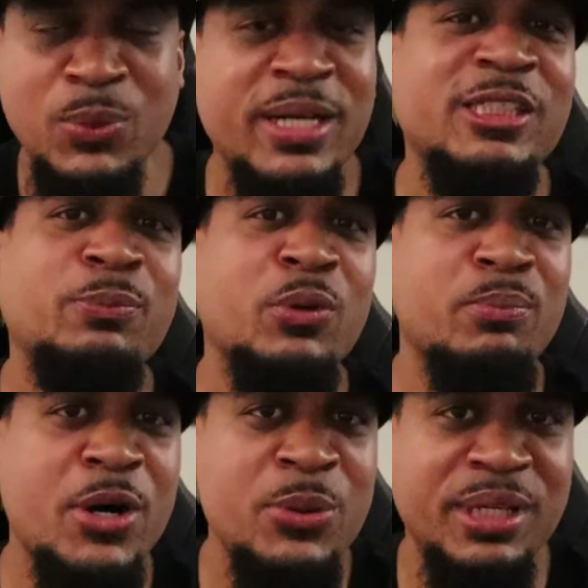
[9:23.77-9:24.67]
what is
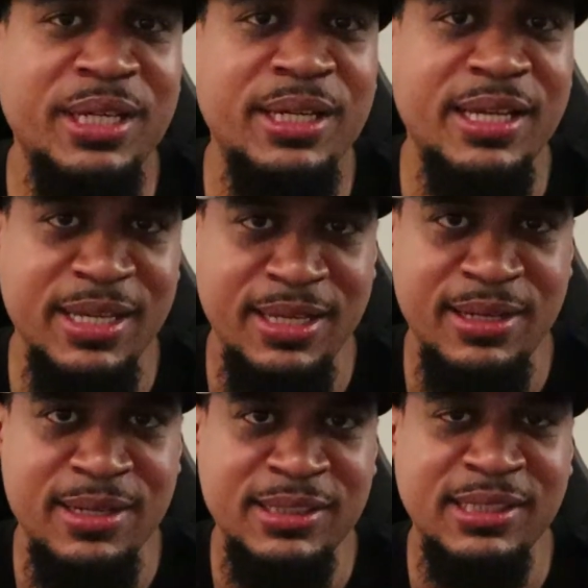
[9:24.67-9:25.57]
promoted
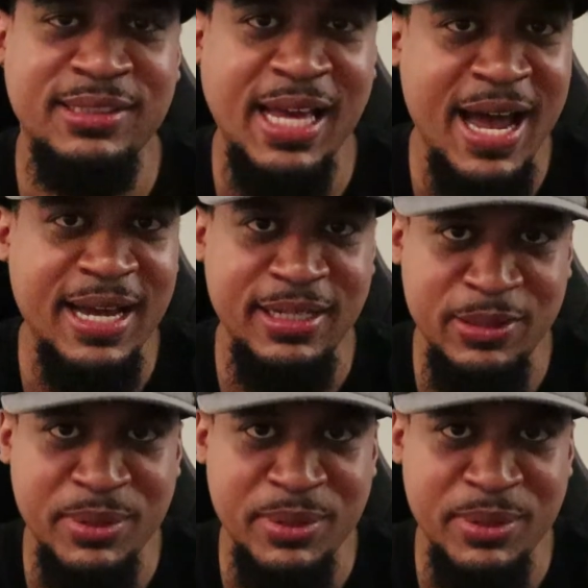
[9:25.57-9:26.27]
in society.